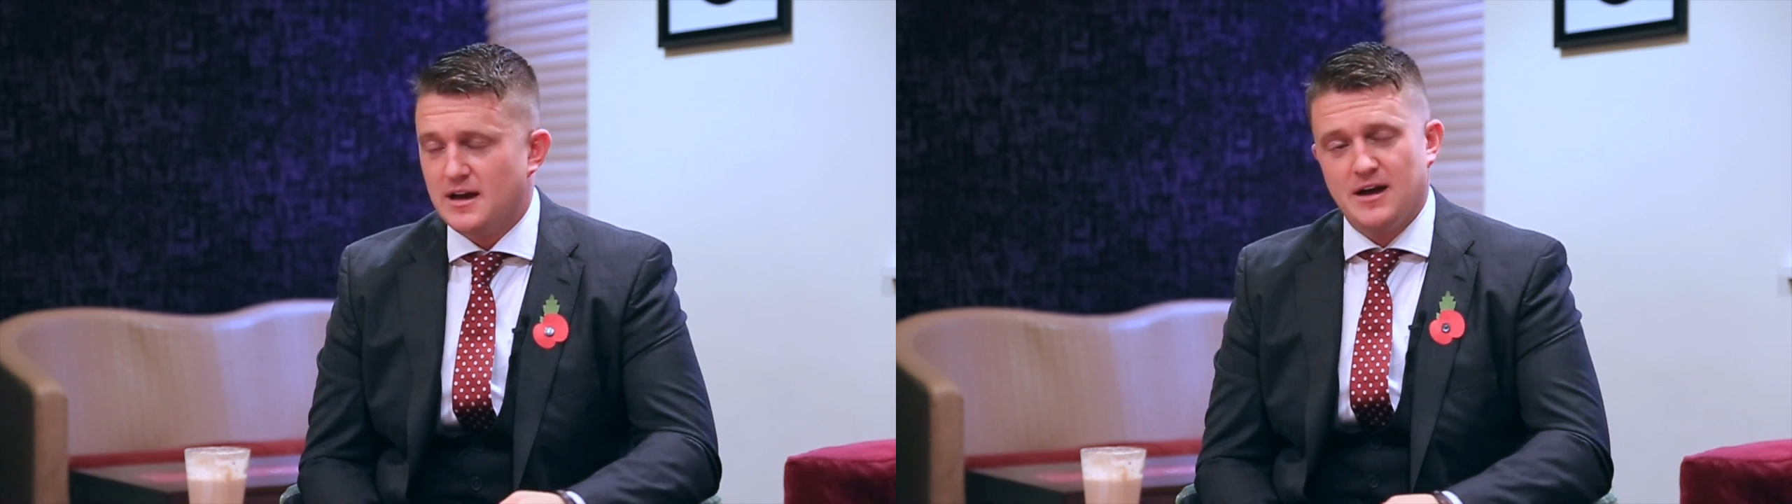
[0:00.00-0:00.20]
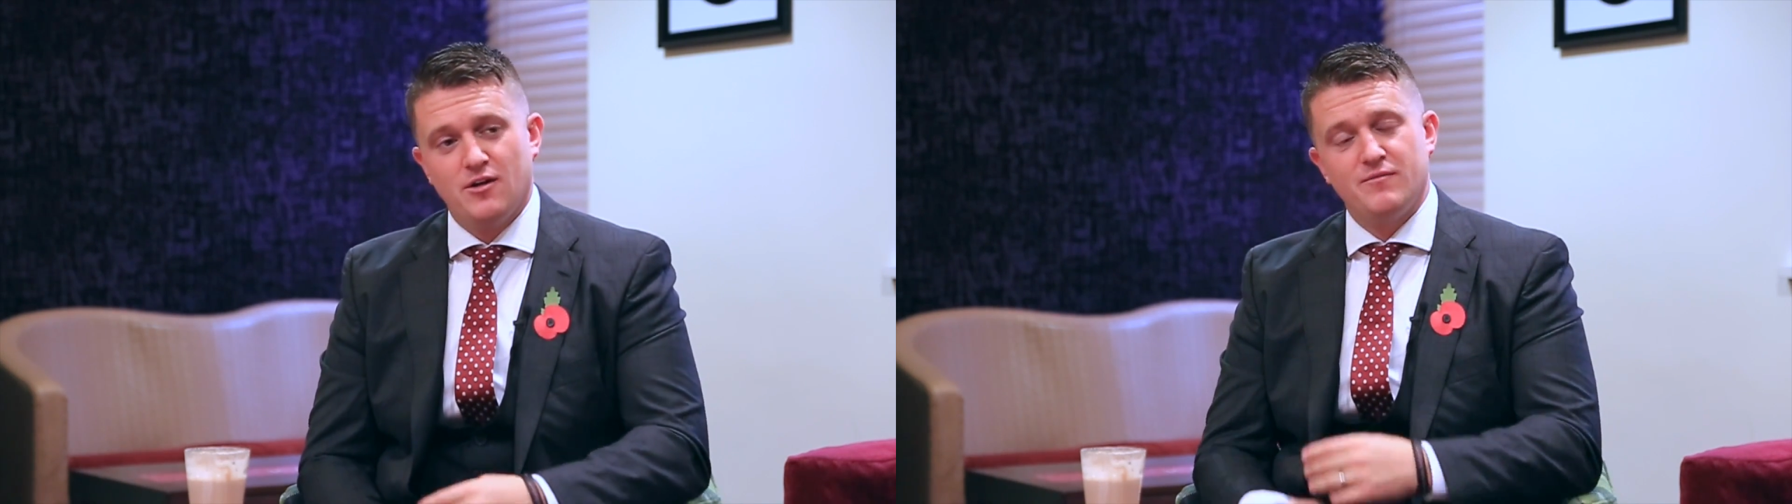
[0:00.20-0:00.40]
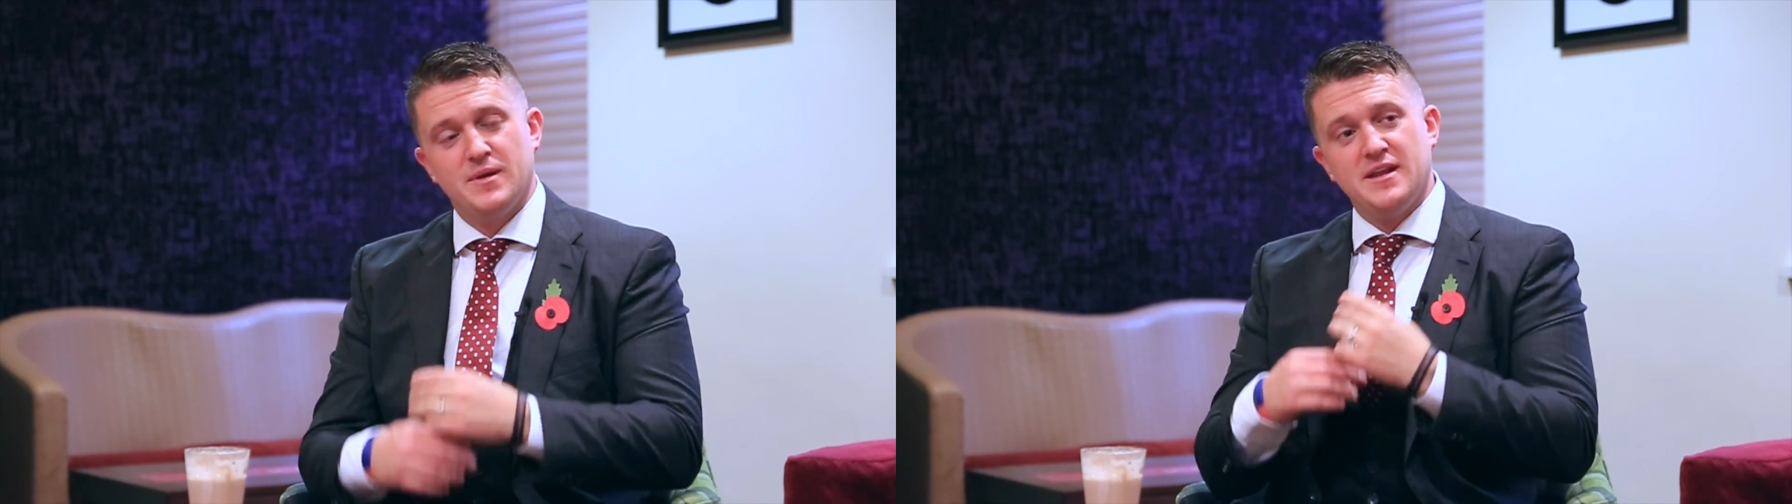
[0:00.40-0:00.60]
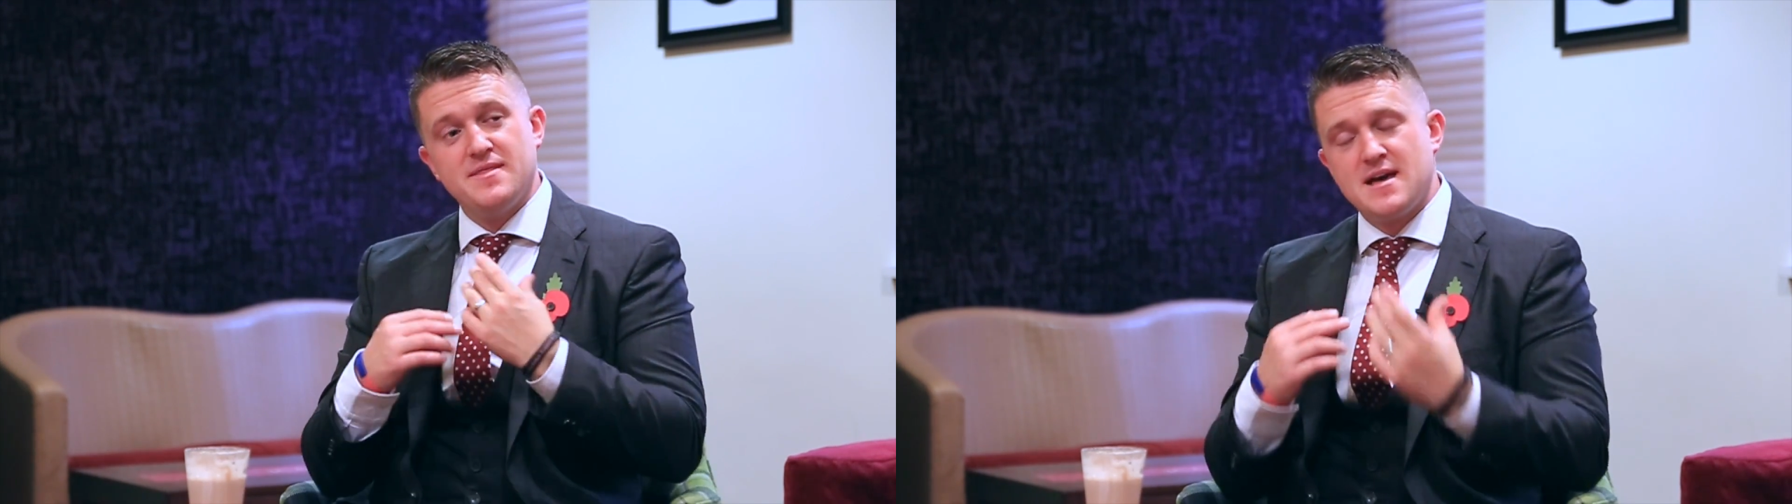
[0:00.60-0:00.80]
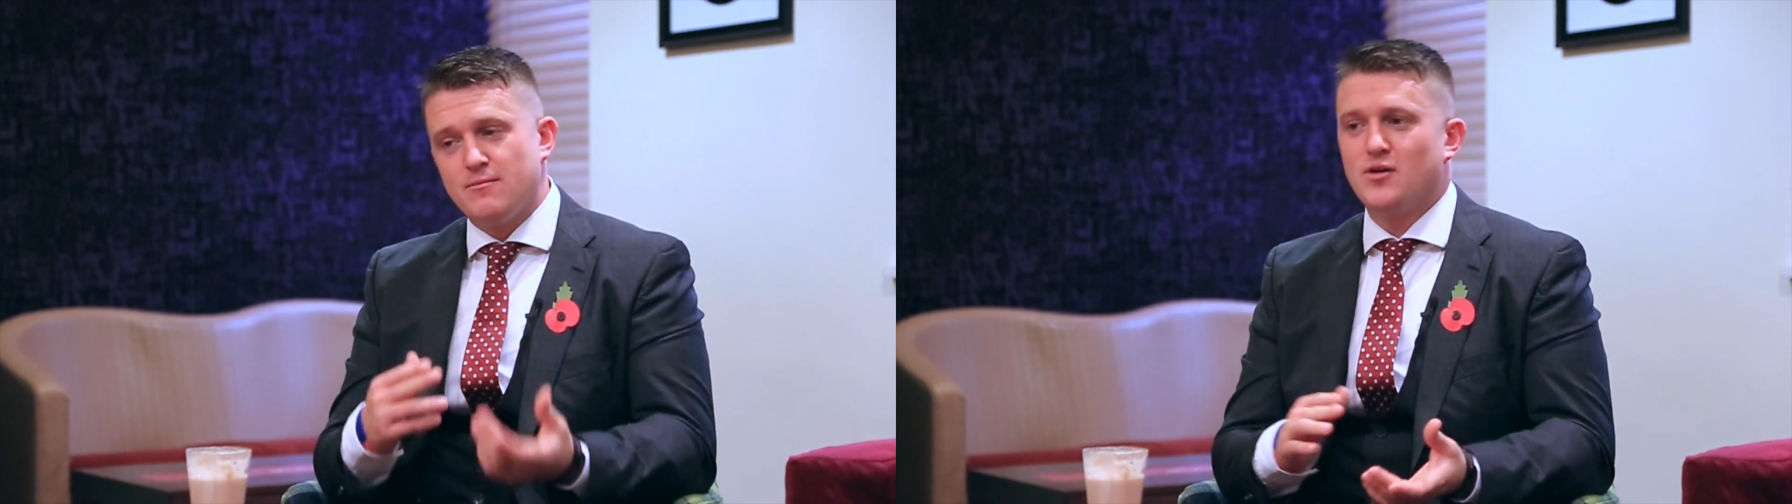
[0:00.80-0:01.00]
And I've been in
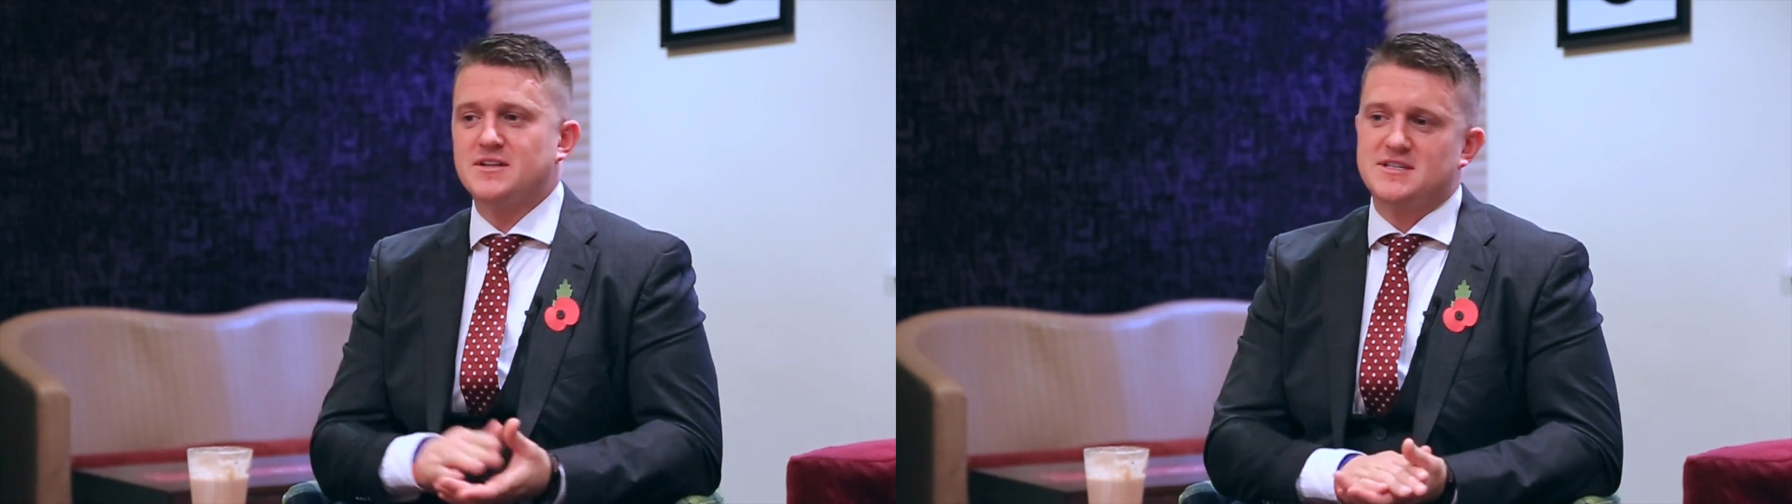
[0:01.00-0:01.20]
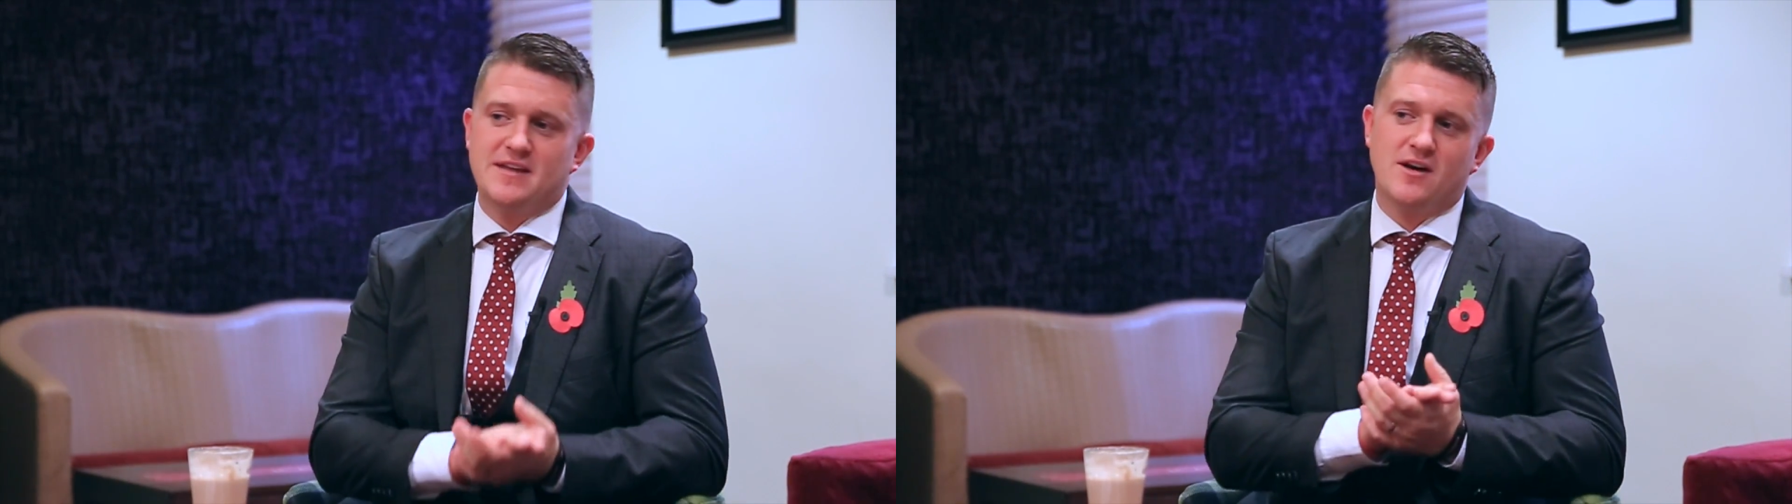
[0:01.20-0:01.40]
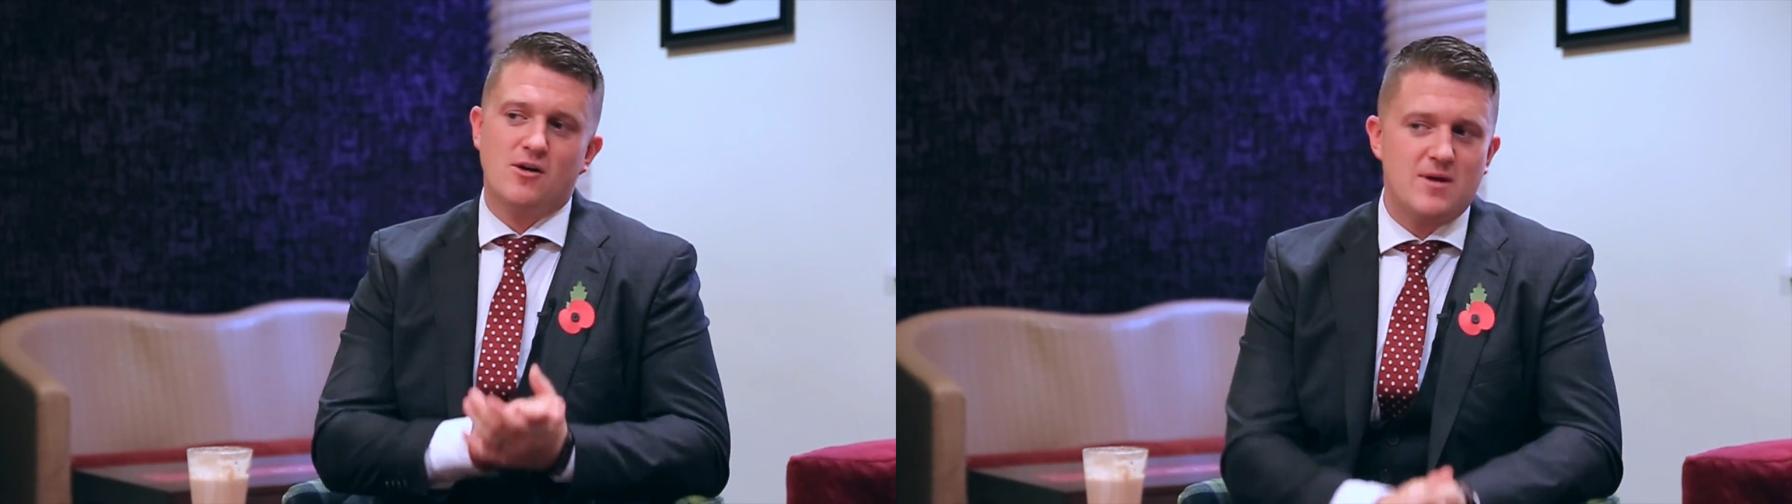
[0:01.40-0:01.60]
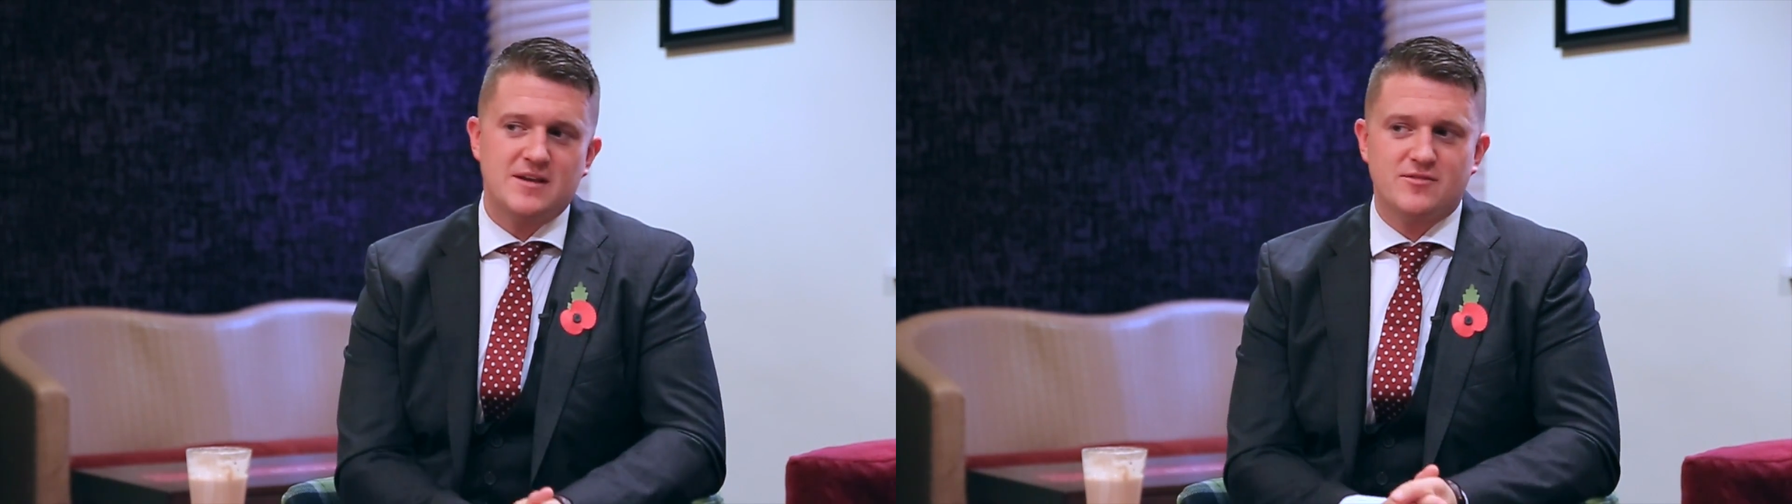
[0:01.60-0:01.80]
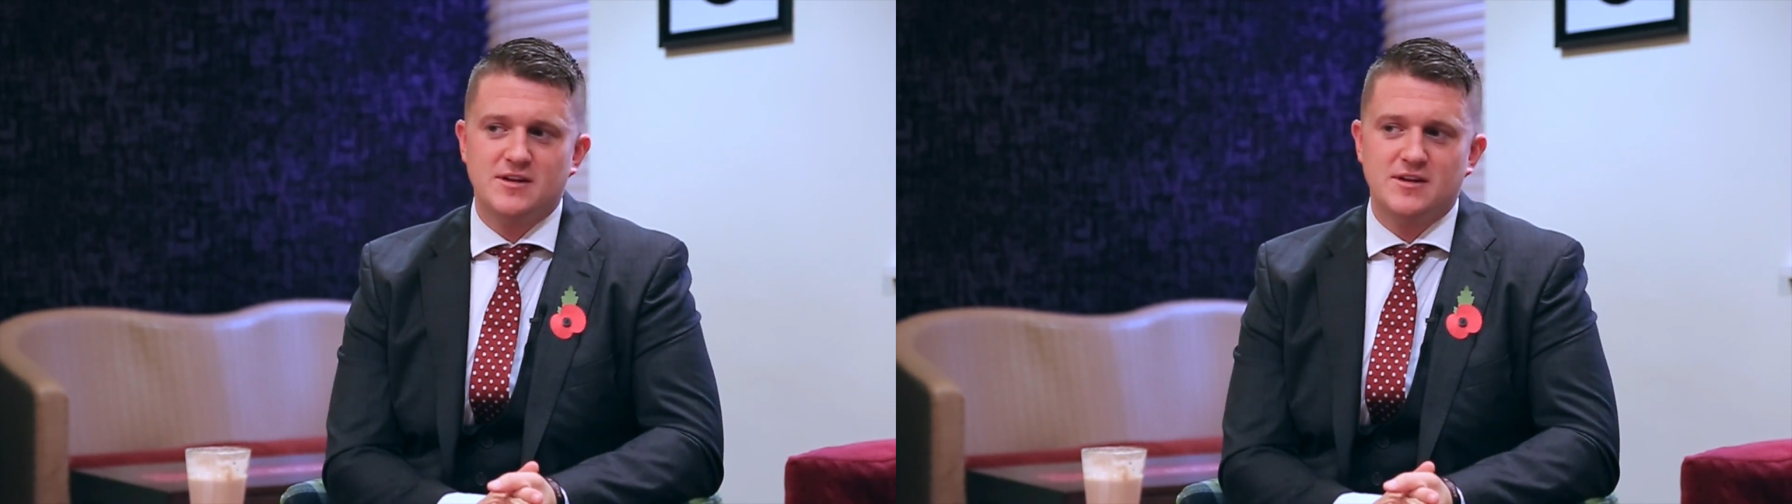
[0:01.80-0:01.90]
that mindset the whole way through